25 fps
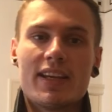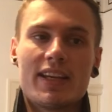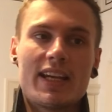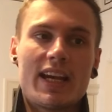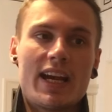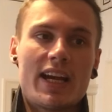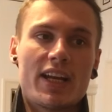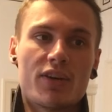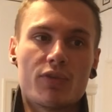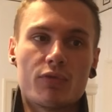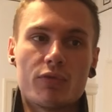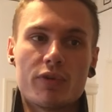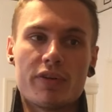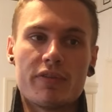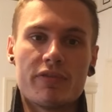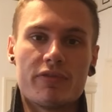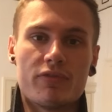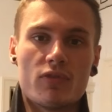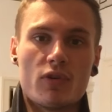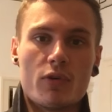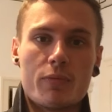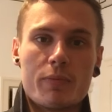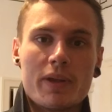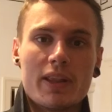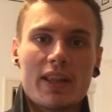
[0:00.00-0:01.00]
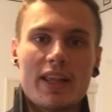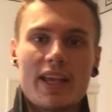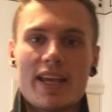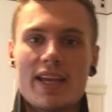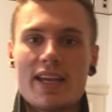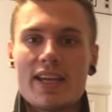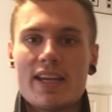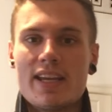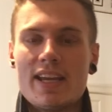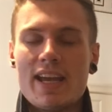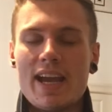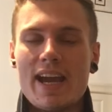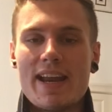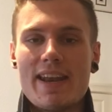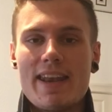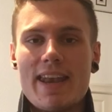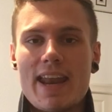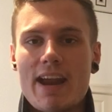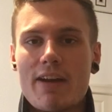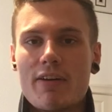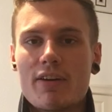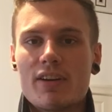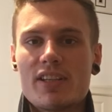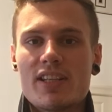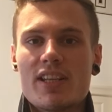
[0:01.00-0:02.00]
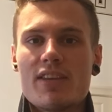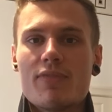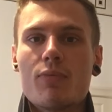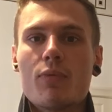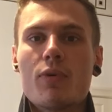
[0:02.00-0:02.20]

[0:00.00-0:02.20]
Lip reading: kind of reformulate a narrative